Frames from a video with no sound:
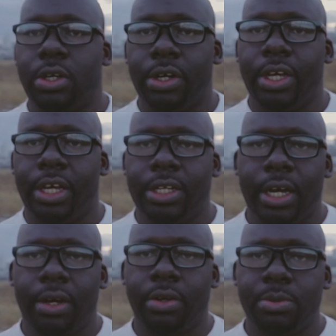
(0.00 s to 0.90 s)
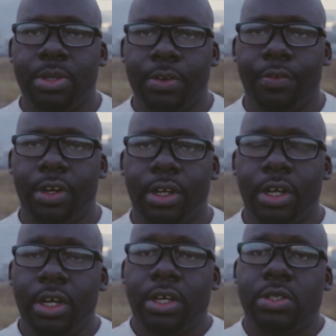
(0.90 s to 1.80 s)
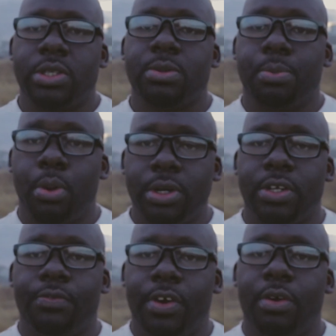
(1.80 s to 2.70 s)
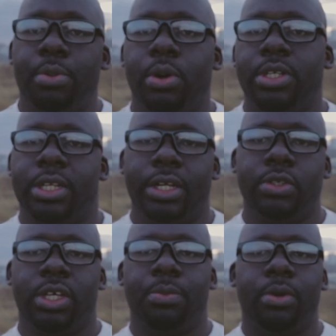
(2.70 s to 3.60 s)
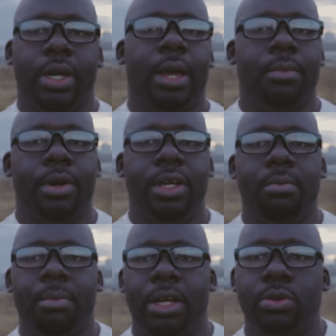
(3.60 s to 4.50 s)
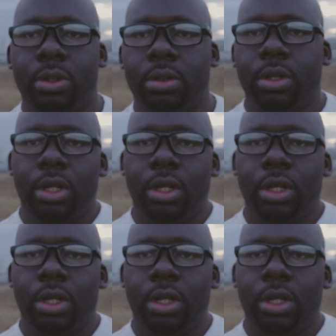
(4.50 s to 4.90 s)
you're going to get are going to be different. So it's important, very important, that you keep your camera in manual,